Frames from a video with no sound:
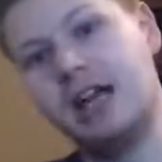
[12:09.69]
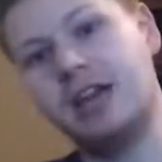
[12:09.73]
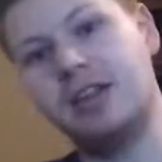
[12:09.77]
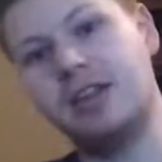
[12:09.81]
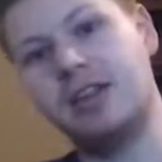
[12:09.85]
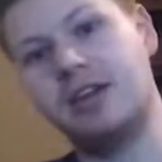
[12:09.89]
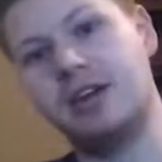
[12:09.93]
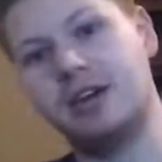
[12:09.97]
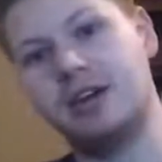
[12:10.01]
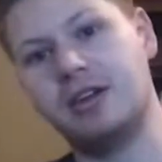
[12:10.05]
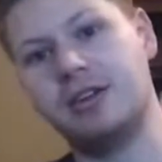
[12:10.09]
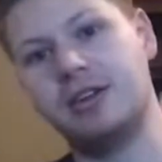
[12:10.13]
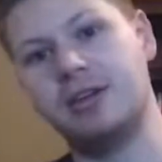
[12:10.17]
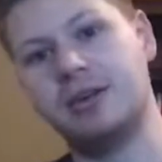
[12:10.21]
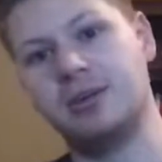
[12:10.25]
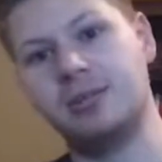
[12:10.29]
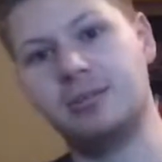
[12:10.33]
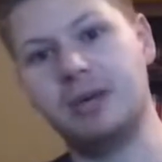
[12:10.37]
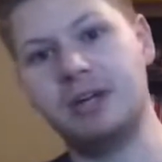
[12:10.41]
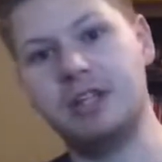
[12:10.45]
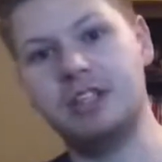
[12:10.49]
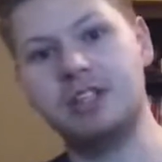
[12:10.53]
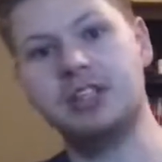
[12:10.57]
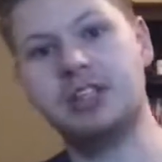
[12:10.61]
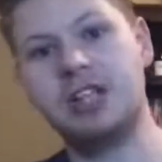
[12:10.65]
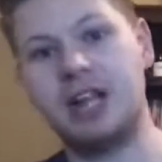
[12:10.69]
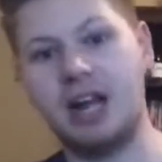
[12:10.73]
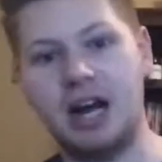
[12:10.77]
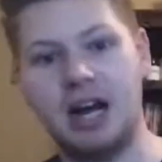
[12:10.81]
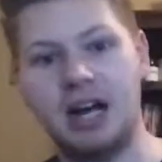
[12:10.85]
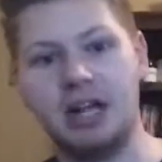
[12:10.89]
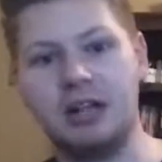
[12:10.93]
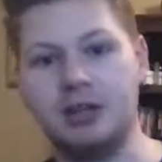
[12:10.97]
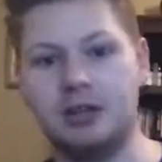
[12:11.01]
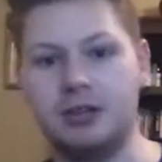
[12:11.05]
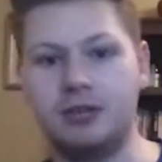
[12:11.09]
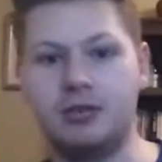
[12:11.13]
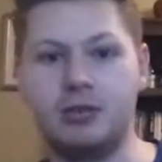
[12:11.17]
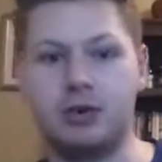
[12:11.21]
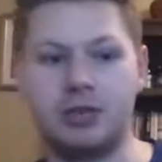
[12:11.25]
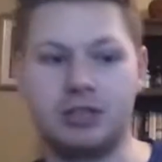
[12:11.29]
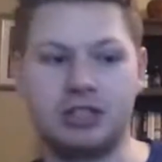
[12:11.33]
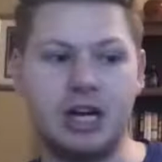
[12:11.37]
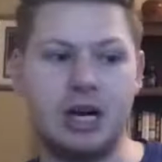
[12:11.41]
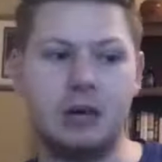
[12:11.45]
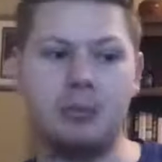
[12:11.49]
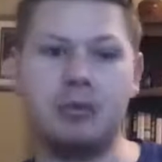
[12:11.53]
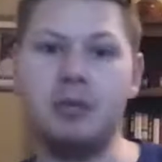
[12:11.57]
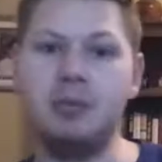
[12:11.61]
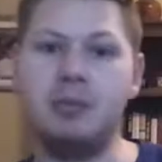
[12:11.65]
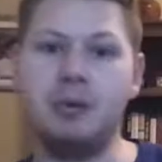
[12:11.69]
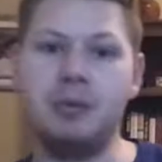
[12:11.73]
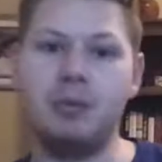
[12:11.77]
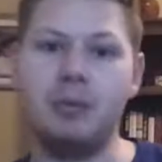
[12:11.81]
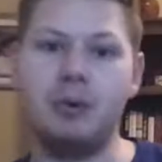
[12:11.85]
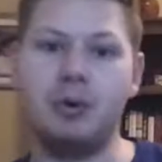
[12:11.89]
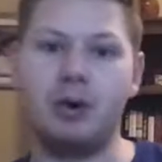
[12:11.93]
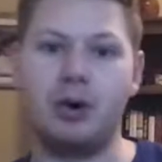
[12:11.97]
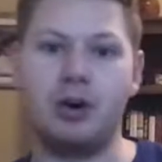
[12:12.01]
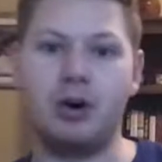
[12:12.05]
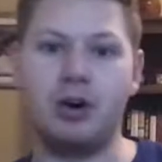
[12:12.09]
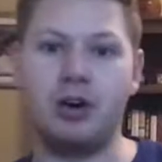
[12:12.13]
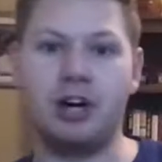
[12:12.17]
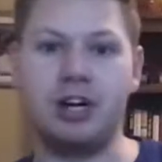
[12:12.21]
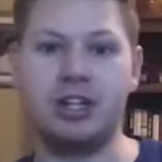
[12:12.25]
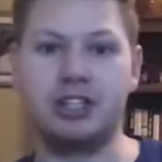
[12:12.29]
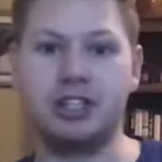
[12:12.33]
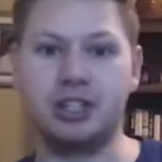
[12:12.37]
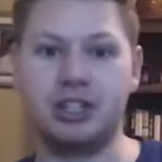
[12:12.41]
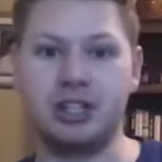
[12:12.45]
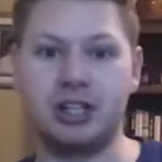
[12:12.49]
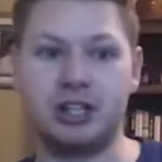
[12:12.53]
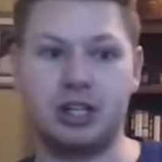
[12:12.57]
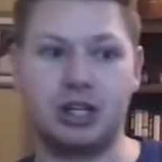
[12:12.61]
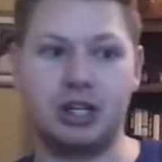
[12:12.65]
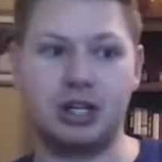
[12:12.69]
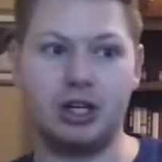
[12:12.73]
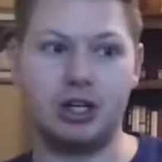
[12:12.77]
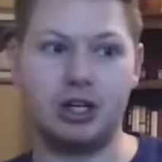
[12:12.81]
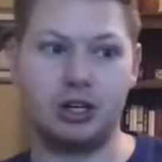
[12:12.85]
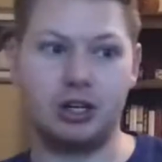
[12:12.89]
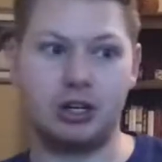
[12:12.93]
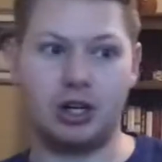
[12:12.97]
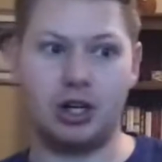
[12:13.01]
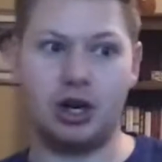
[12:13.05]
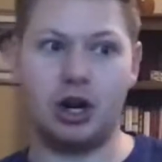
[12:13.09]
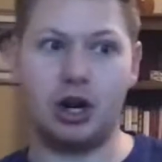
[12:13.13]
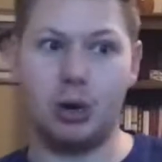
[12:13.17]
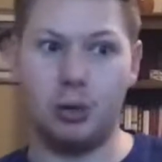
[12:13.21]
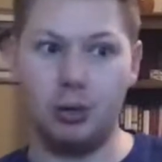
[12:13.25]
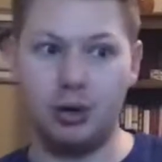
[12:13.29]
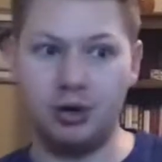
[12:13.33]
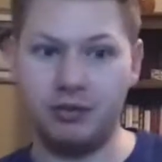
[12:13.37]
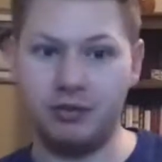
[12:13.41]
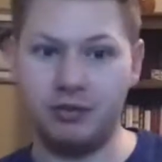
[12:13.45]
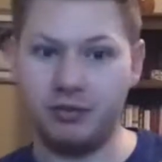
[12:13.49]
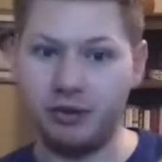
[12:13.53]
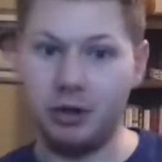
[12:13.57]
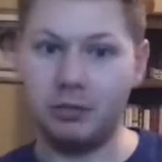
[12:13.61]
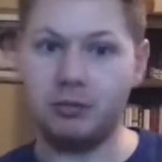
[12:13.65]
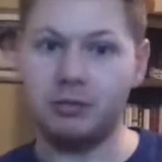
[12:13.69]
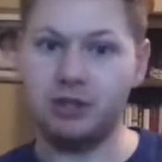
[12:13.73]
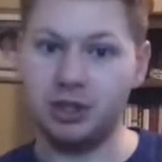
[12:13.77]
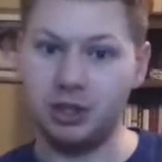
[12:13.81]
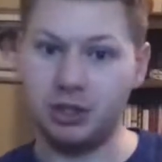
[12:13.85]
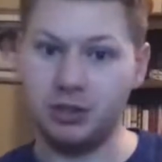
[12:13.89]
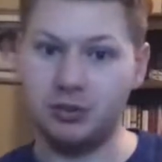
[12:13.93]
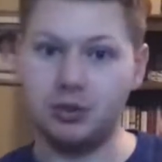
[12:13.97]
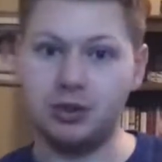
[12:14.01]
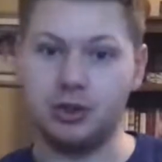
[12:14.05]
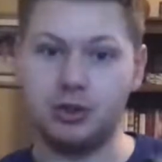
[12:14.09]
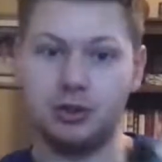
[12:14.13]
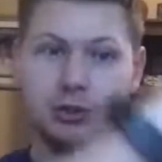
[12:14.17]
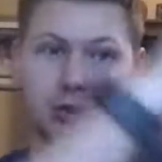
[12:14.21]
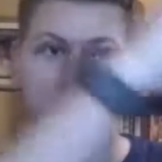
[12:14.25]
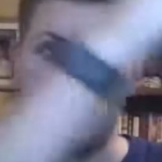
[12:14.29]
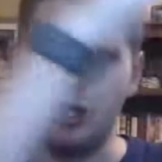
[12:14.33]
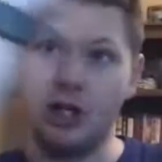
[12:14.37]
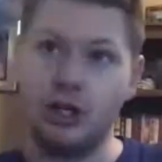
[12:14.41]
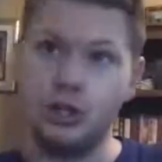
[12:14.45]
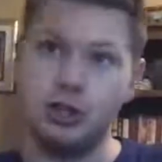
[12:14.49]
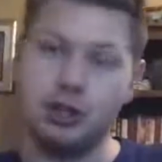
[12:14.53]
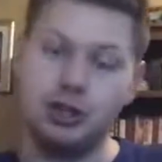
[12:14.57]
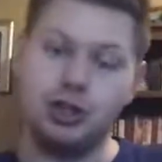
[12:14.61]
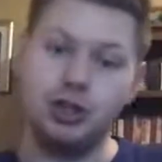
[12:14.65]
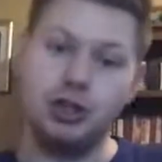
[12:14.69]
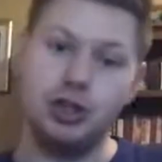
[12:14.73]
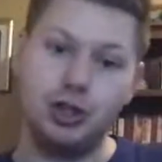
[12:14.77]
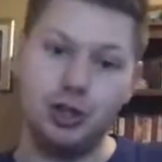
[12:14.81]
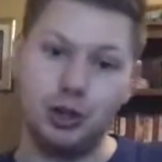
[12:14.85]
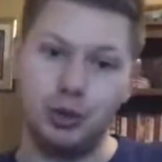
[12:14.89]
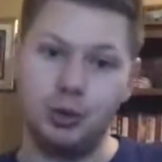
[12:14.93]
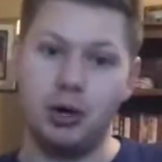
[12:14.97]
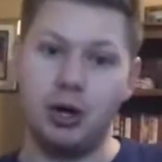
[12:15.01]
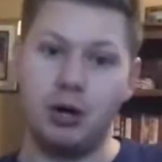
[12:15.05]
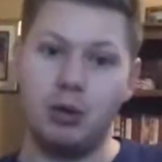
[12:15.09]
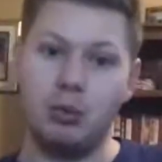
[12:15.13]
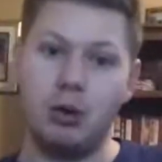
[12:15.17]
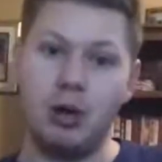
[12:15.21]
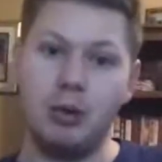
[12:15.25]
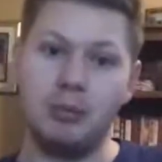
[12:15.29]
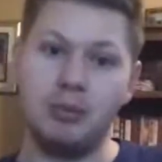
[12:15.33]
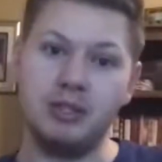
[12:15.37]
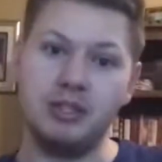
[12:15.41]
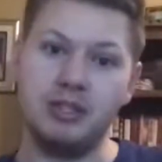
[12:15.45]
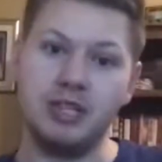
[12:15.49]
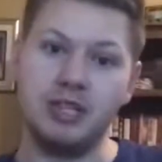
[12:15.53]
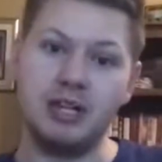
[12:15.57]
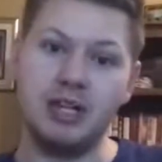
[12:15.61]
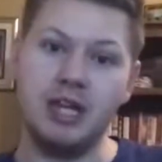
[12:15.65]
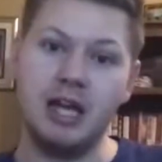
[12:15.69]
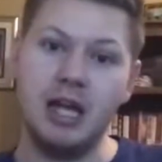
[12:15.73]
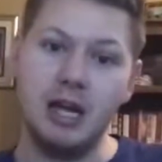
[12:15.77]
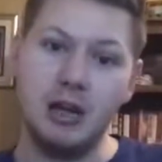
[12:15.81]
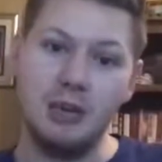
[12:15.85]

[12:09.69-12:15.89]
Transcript: The metric that I look for is how many people are actually going from social to a website.